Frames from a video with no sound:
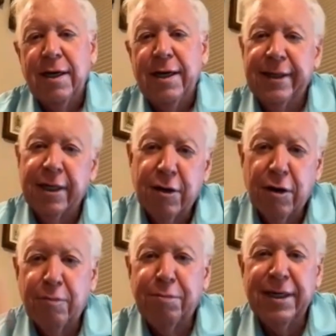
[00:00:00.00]
And then
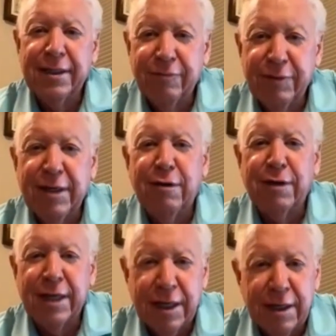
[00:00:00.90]
Carl played the video
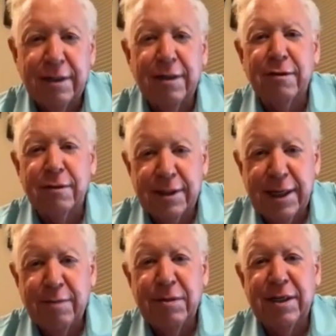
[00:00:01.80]
again, another
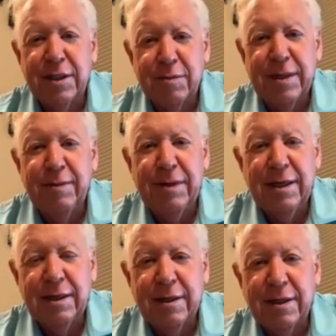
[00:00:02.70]
10 minutes maybe,
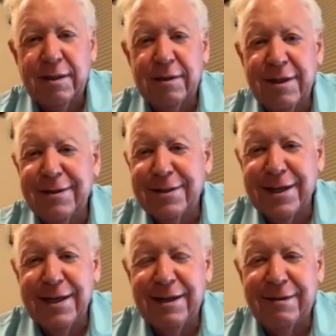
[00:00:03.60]
didn't
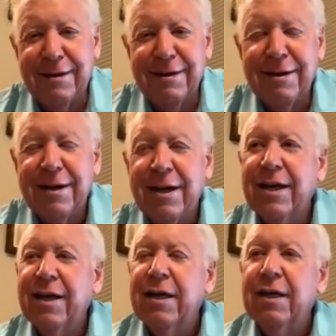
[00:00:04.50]
say anything.
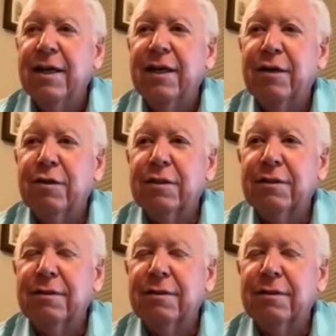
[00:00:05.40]
And he goes,